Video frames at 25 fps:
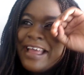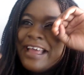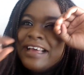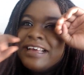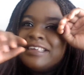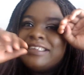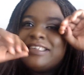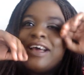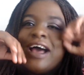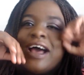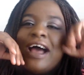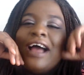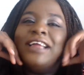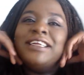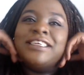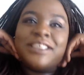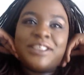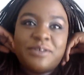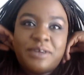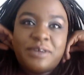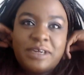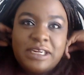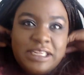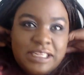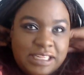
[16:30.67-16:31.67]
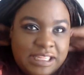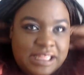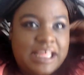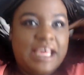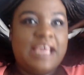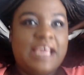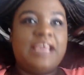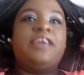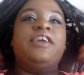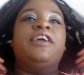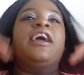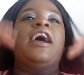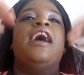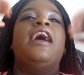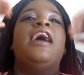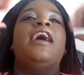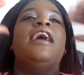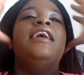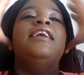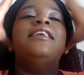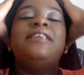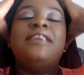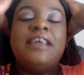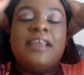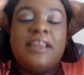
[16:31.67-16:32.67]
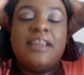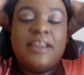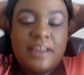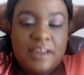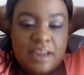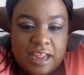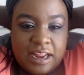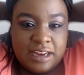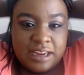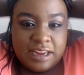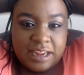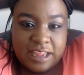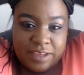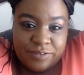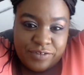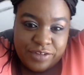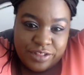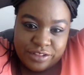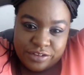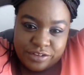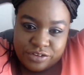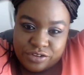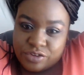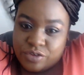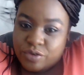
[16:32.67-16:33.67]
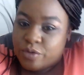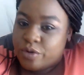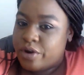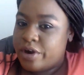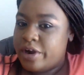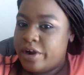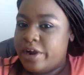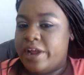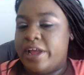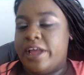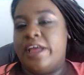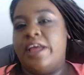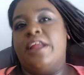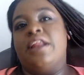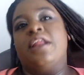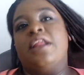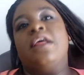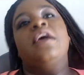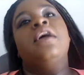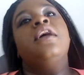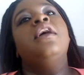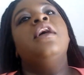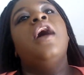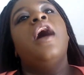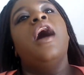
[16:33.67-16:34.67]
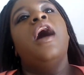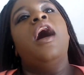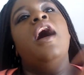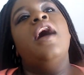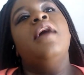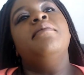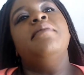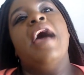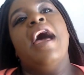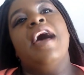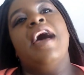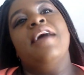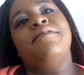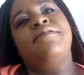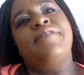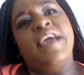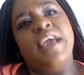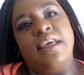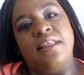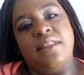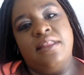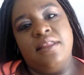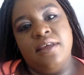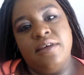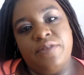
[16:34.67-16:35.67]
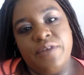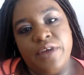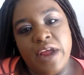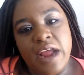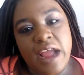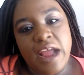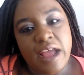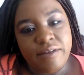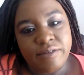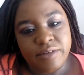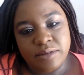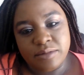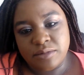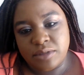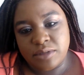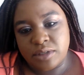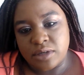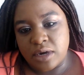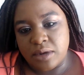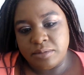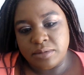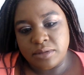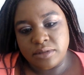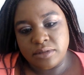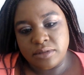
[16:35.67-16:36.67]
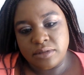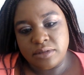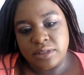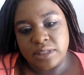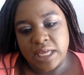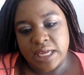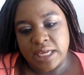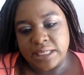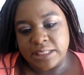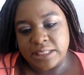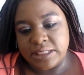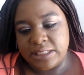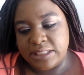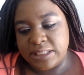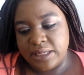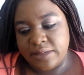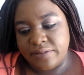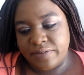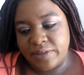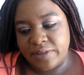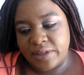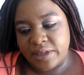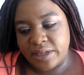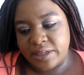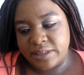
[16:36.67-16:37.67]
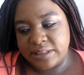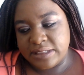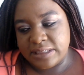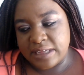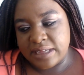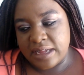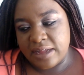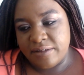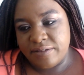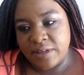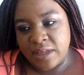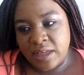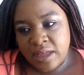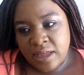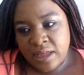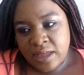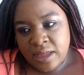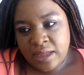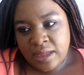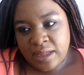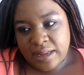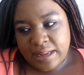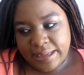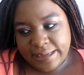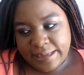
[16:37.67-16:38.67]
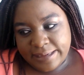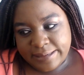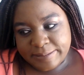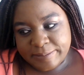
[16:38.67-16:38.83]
So I just wanted to thank you guys and give you the story, and have faith if you're having troubles like conceiving and stuff. Like,